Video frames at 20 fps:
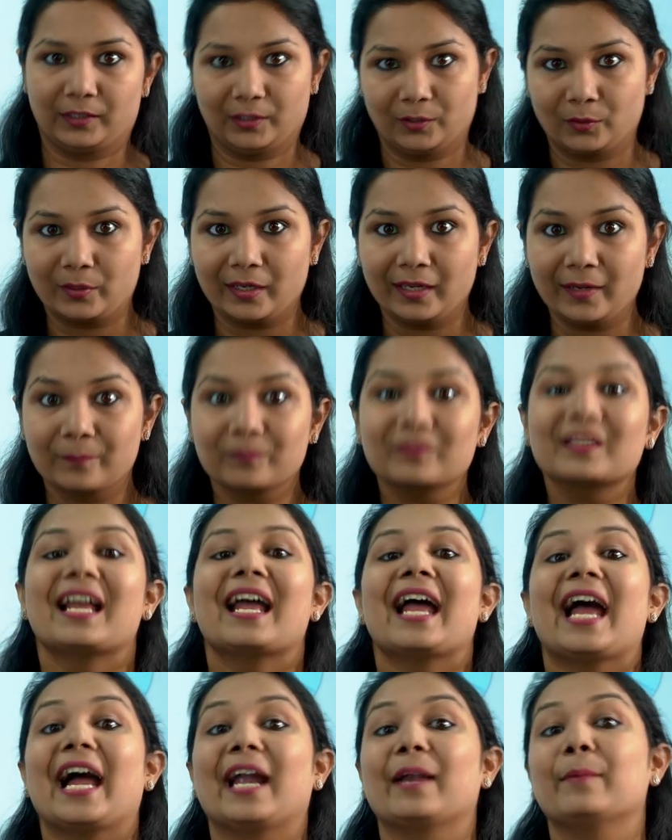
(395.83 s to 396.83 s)
Okay,
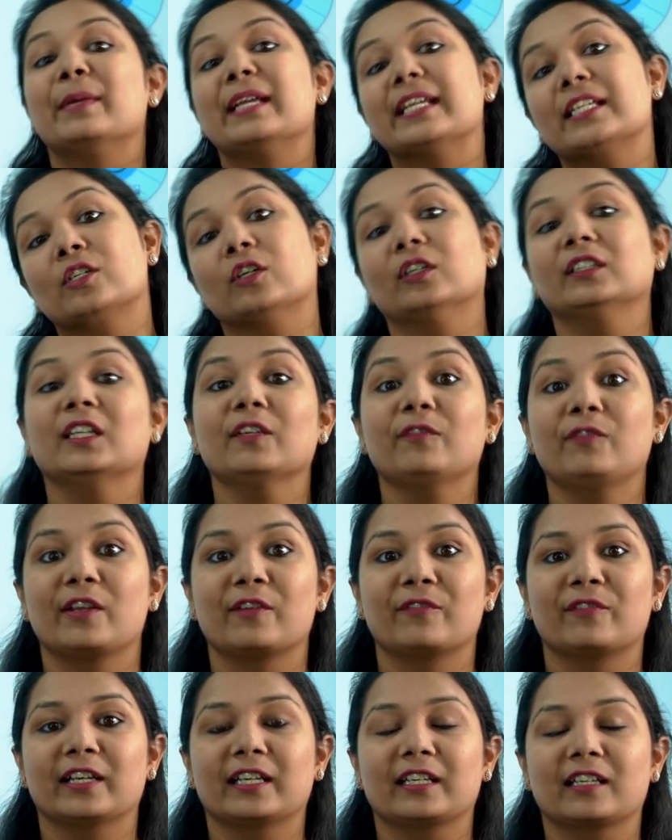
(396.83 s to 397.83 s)
and based on their
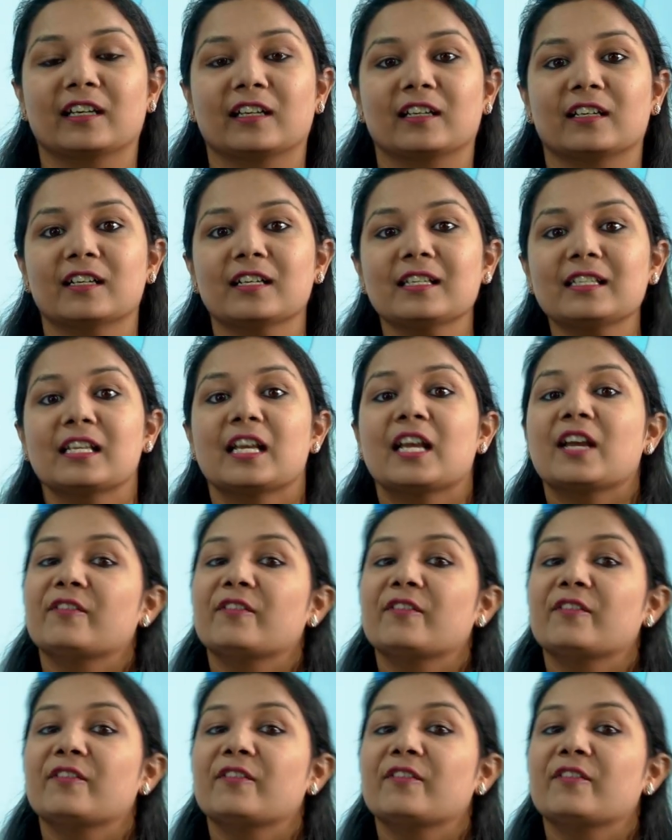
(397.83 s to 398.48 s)
favorite colors,